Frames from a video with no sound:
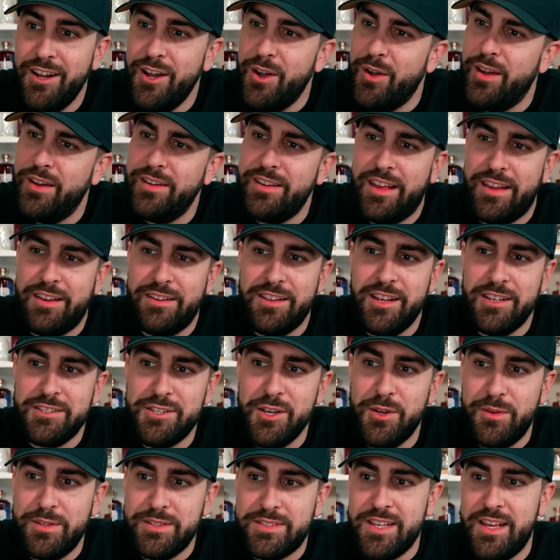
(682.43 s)
Oh hell yeah!
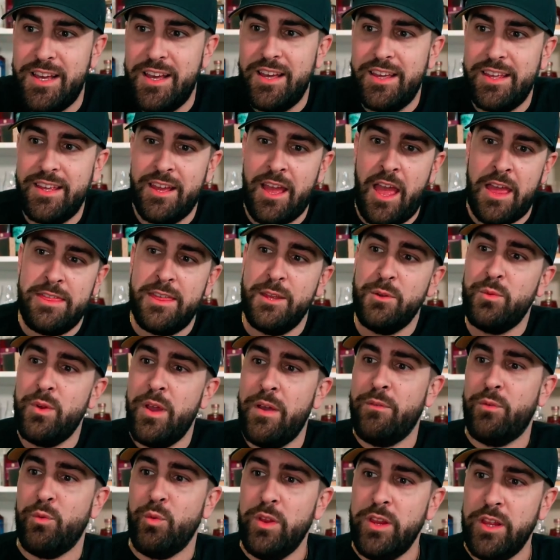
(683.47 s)
So it's I think we
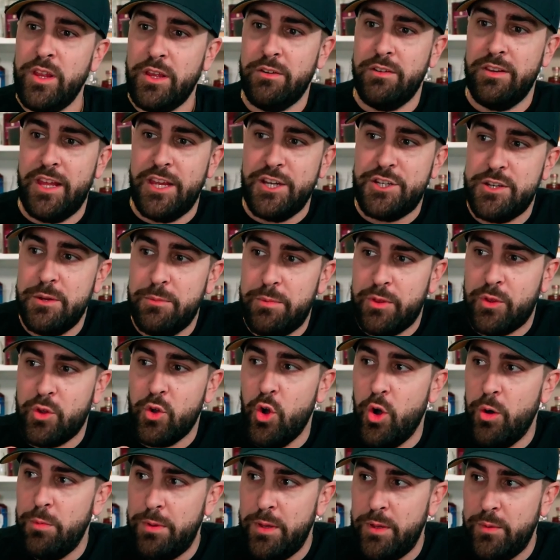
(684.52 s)
have a really good relationship with
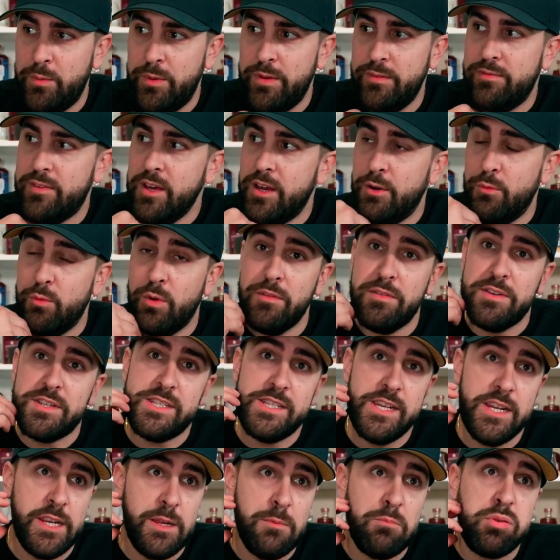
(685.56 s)
Colby. We've done River
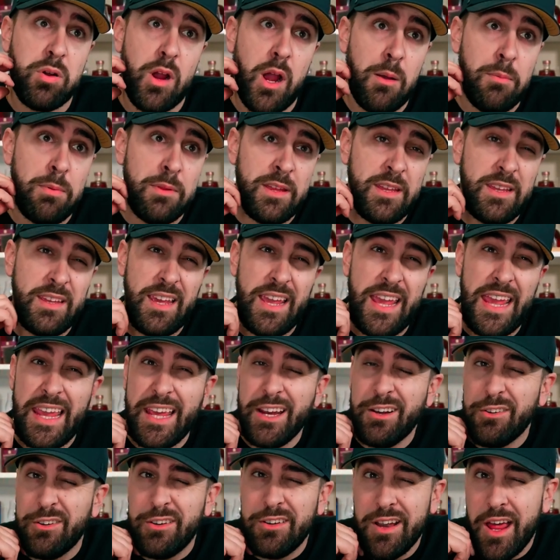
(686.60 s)
City probably
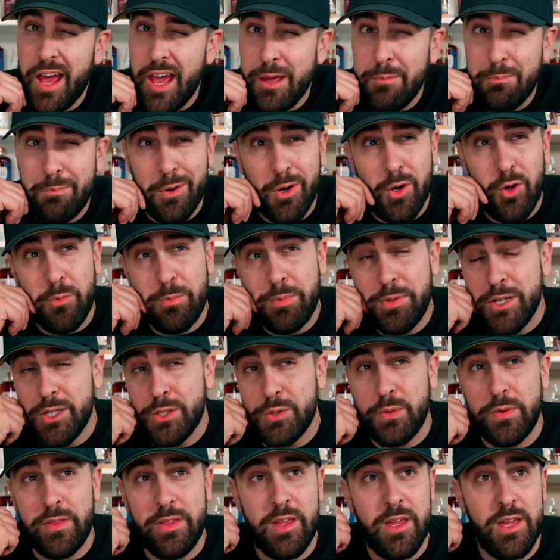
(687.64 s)
8 or 9 barrel
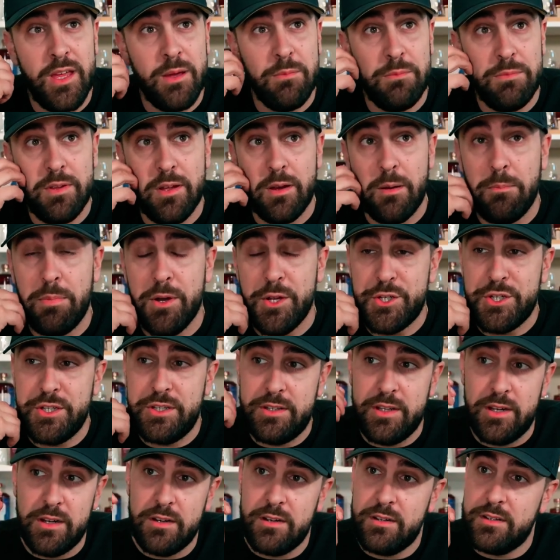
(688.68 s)
picks with them. Done a bunch
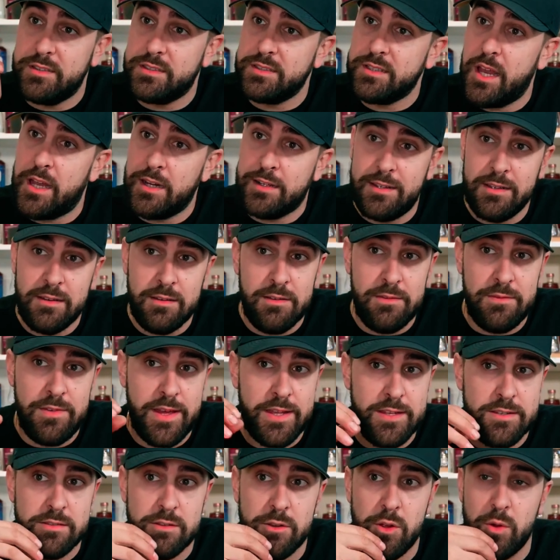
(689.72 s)
of dinners, cocktail
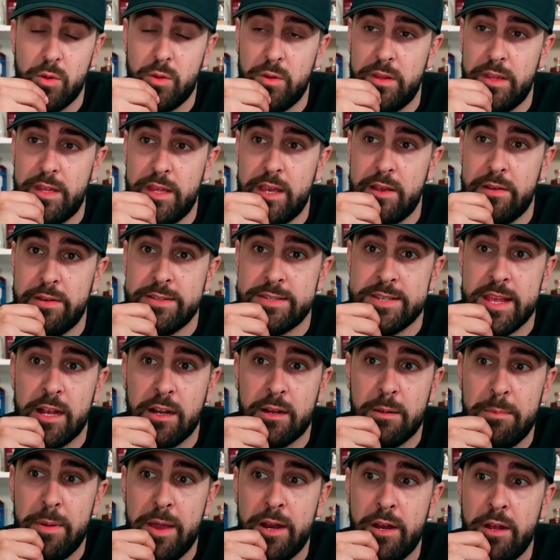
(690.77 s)
events locally here in
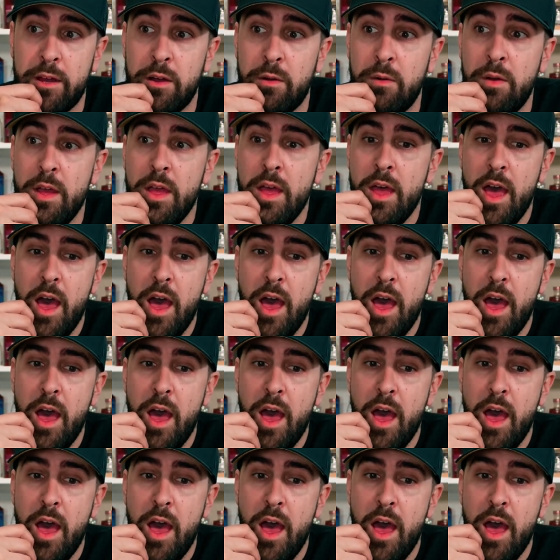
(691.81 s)
Sacramento.